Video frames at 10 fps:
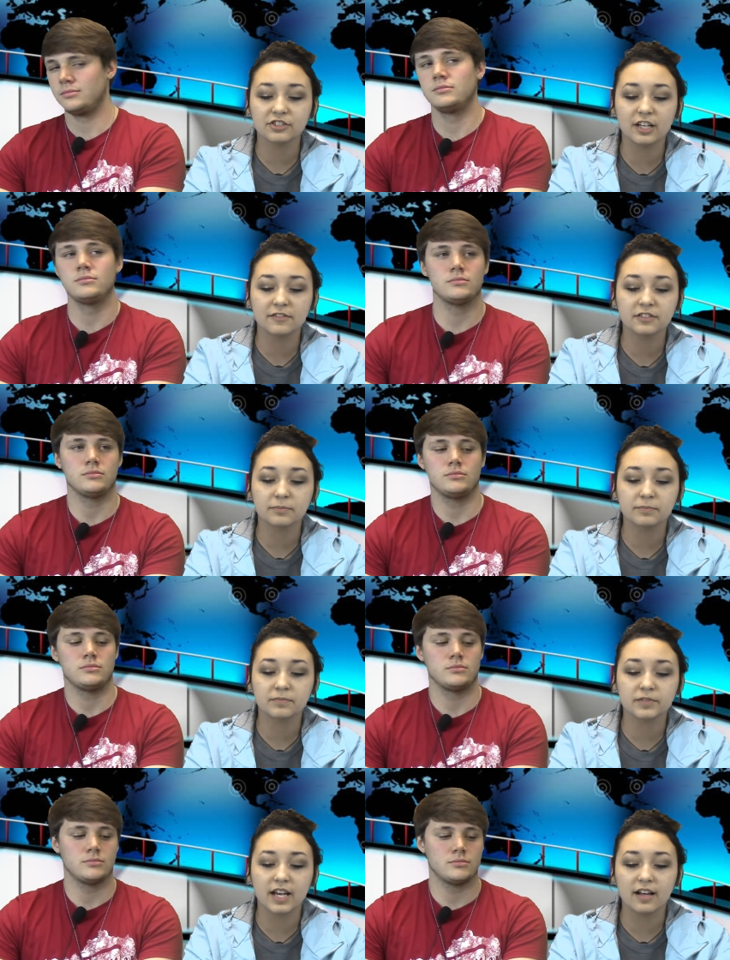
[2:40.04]
Speaker 1: chef's
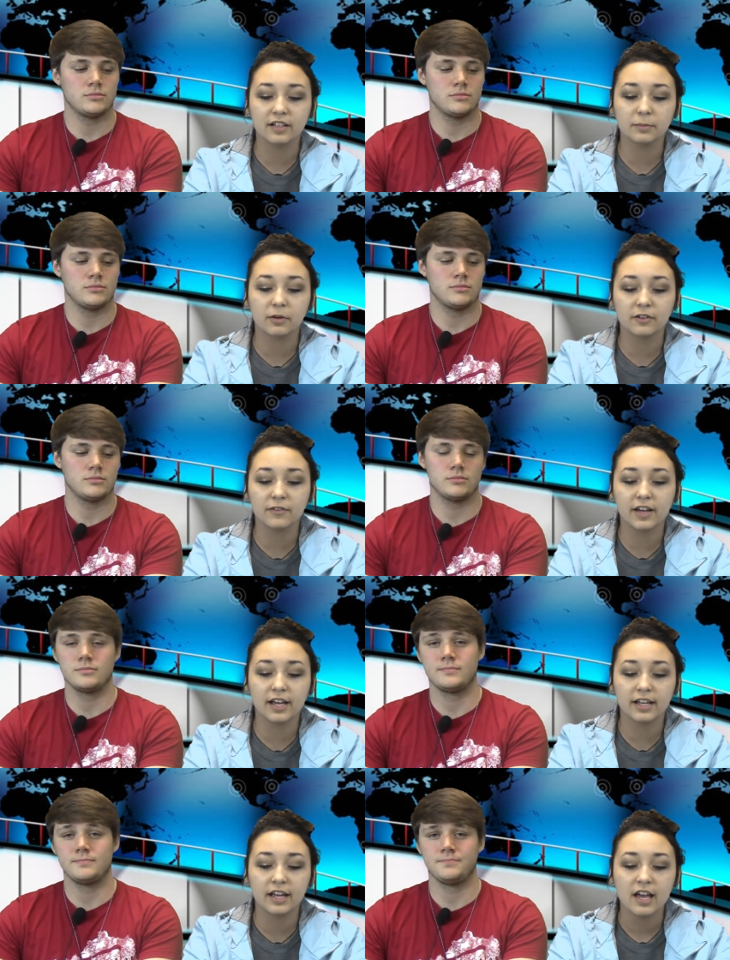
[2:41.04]
salad,
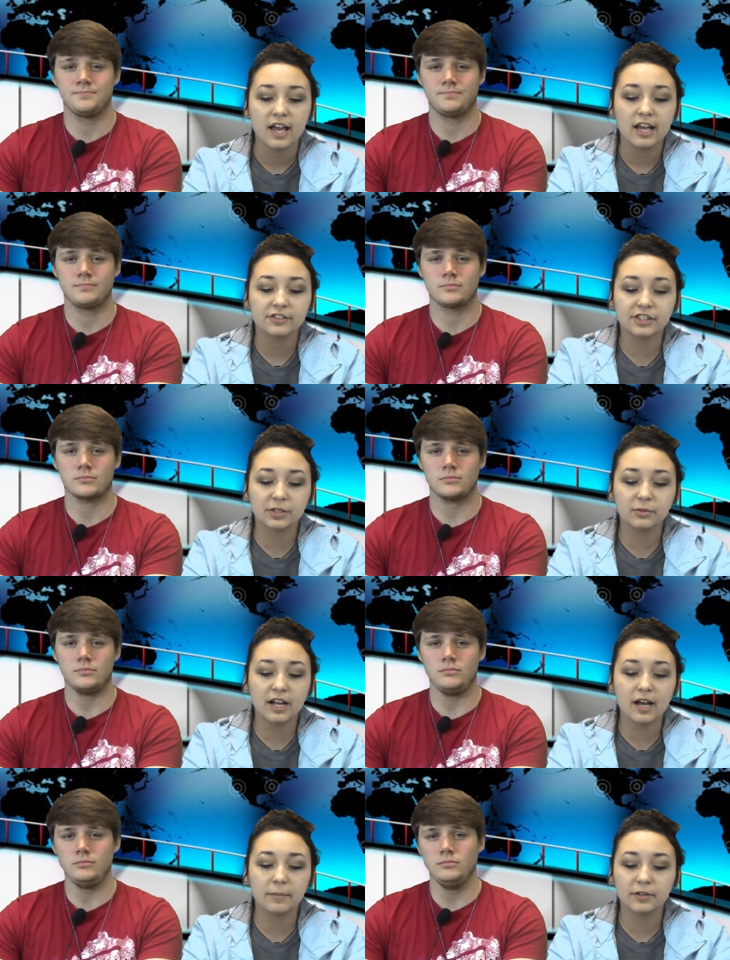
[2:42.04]
parfait, chicken
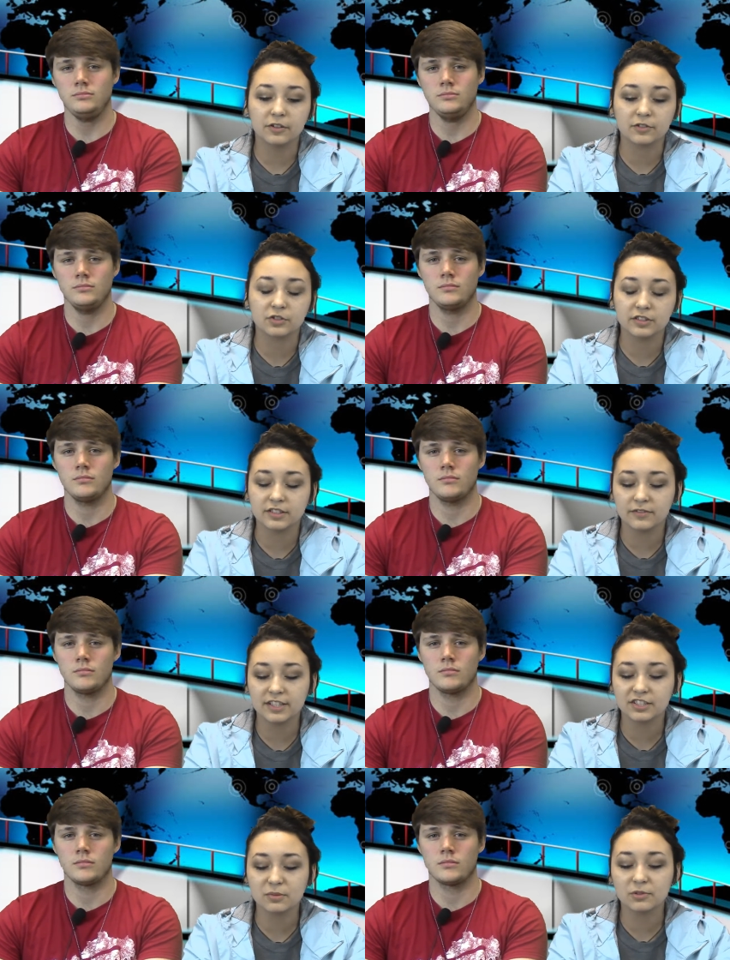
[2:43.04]
wrap, your choice of
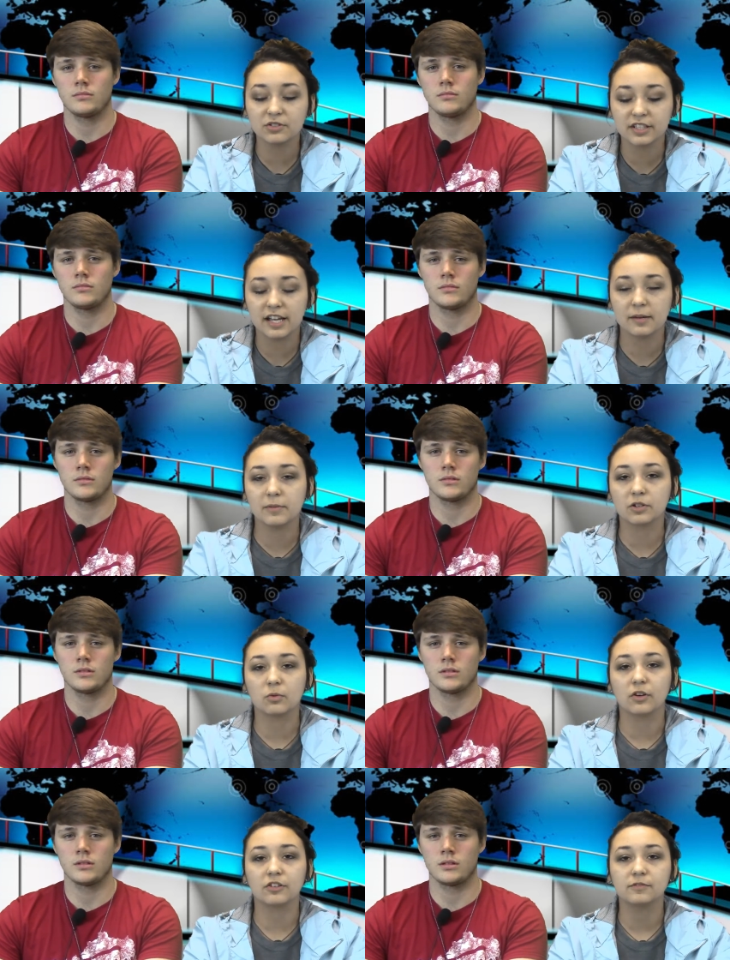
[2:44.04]
vegetables, and milk
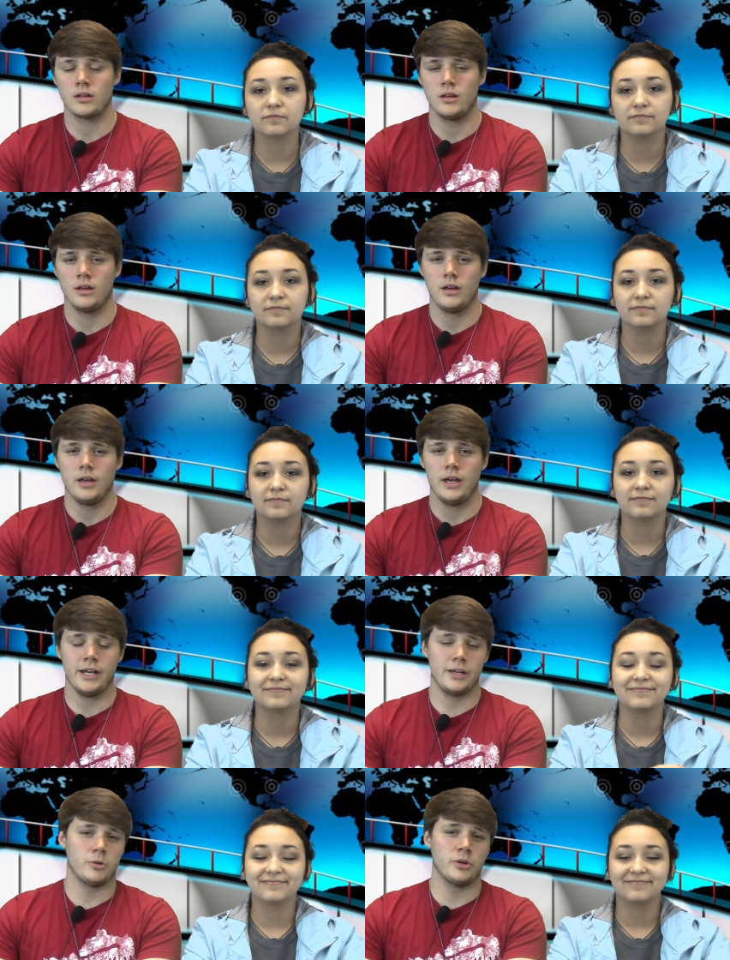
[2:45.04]
water.
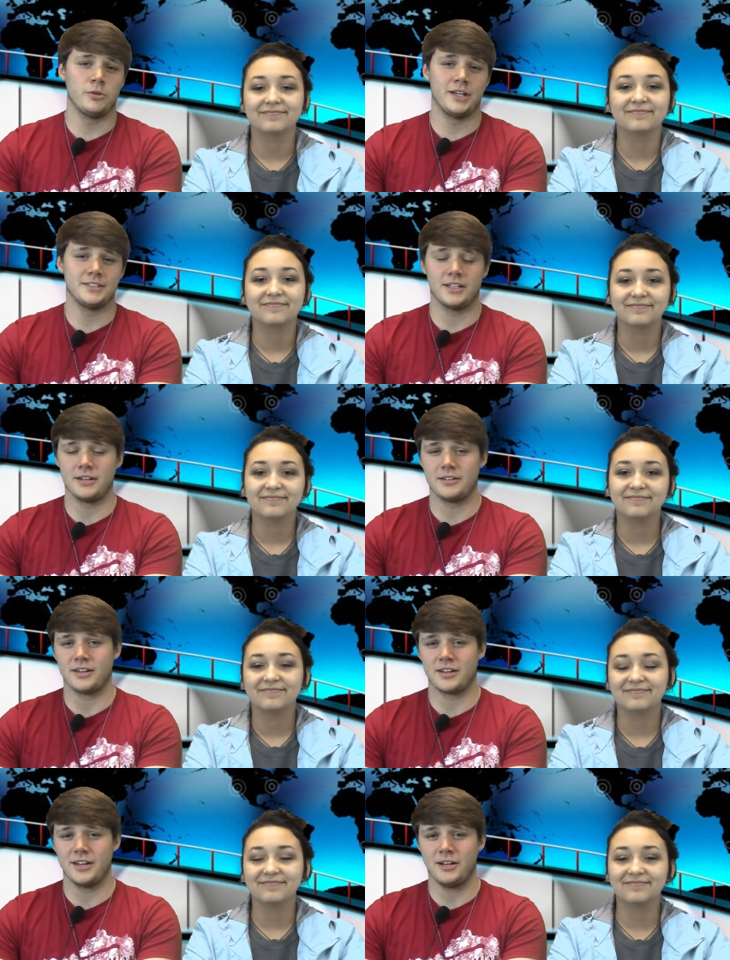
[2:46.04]
Speaker 2: Anyone who needs
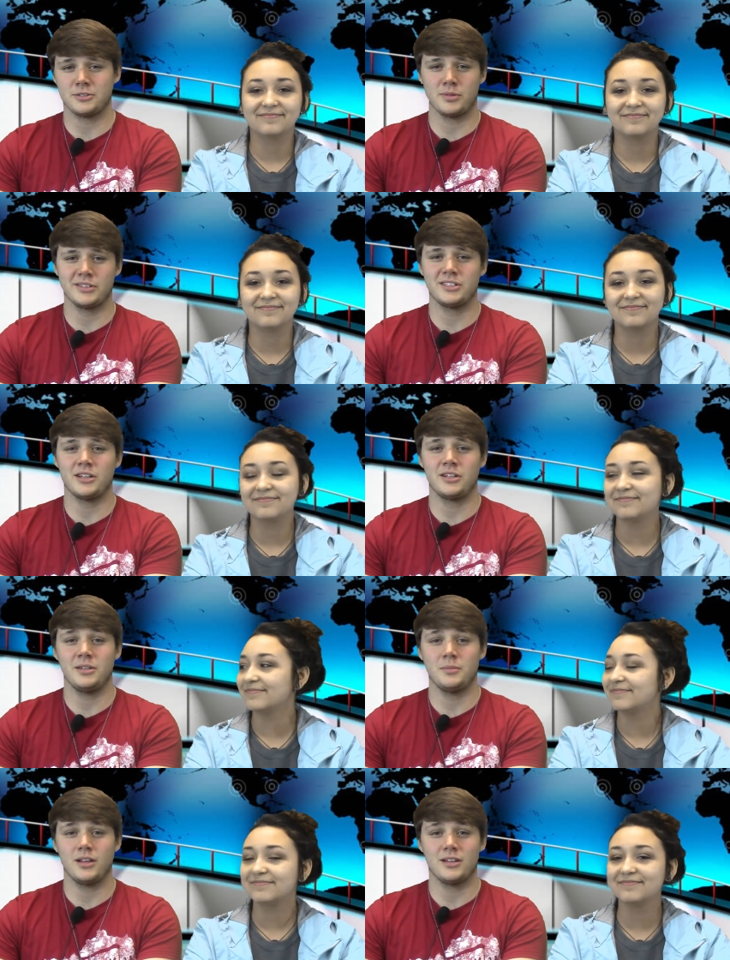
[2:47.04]
anything announced, please uh,
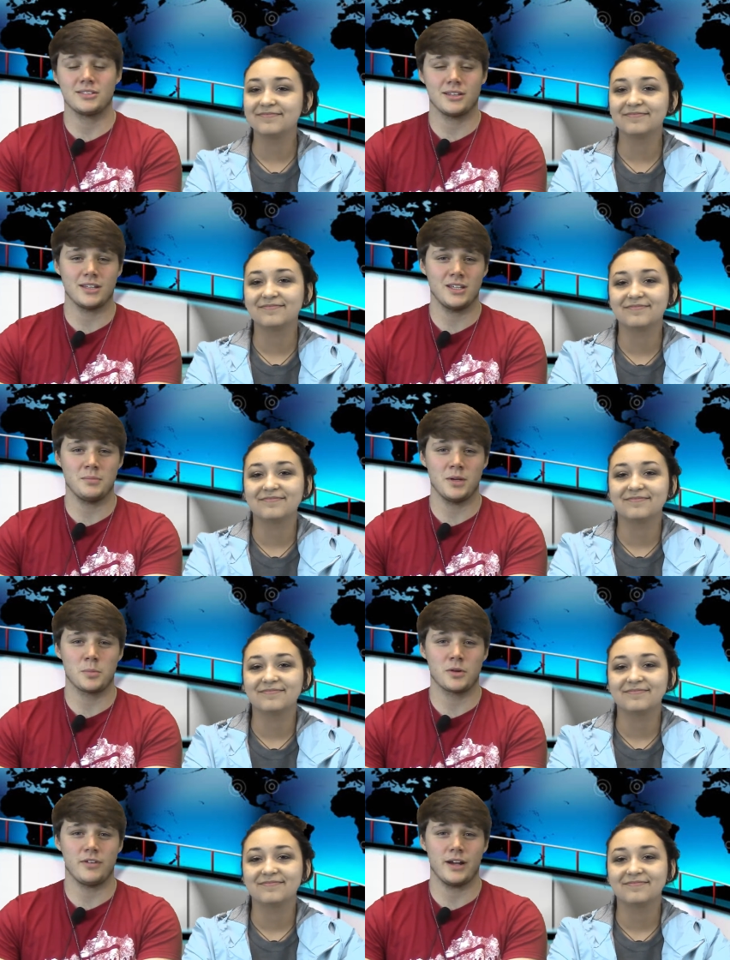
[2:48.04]
email us at the email
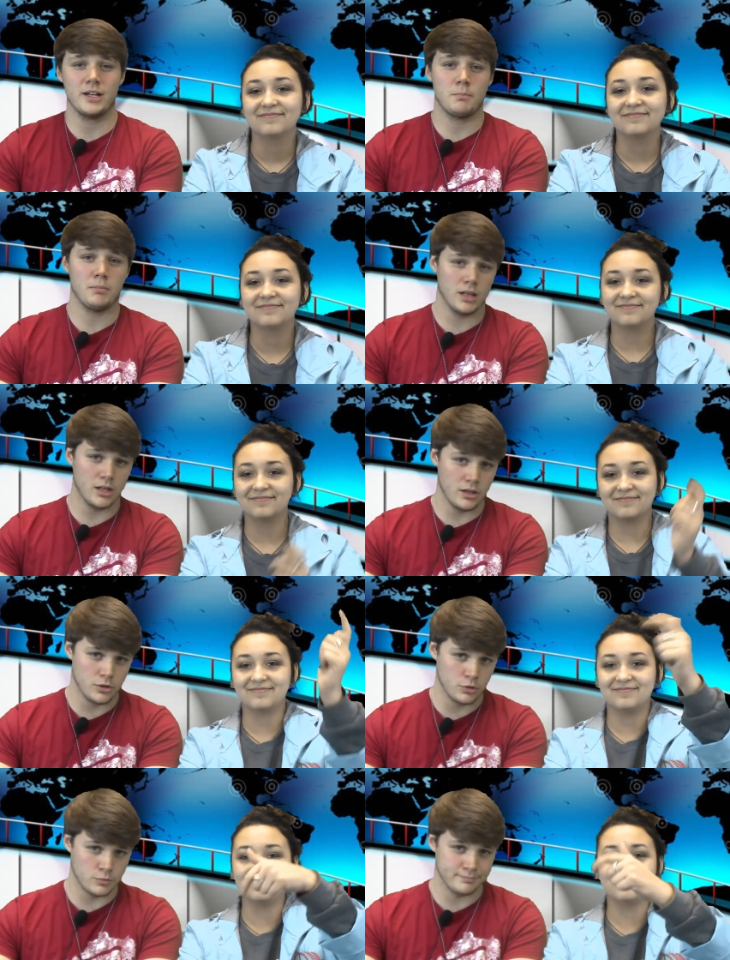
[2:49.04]
provided
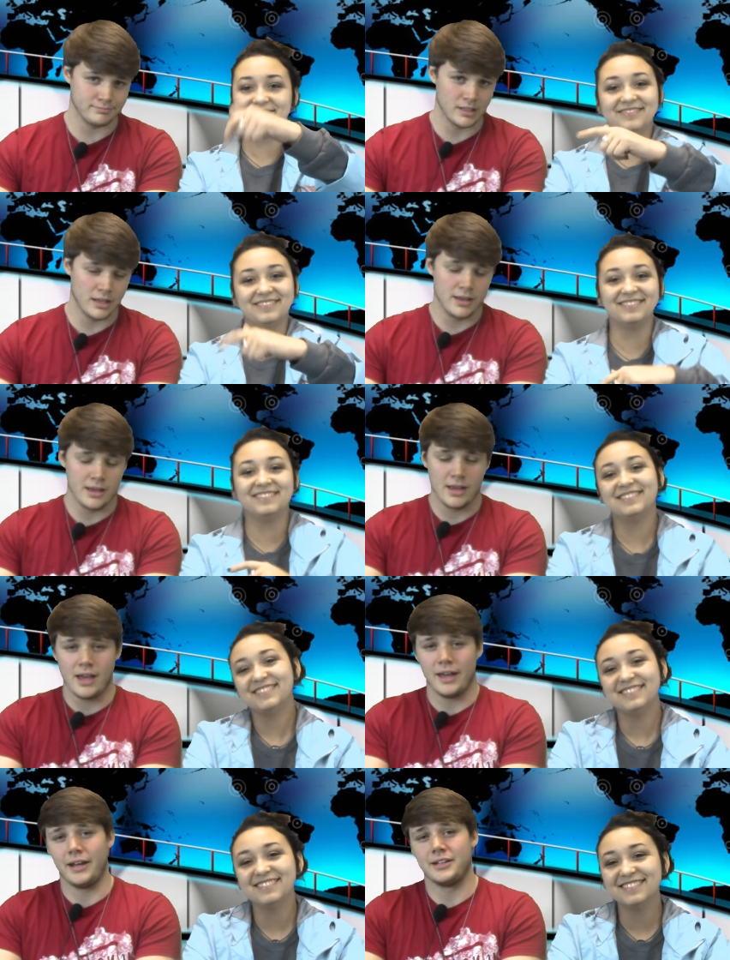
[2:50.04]
below.
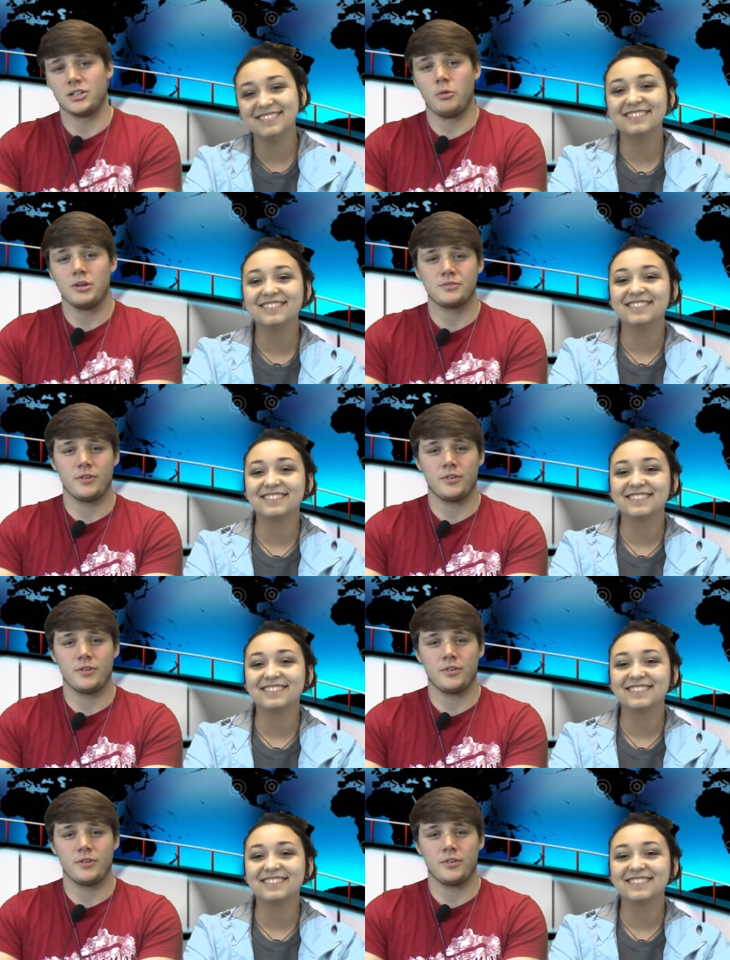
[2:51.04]
And as always,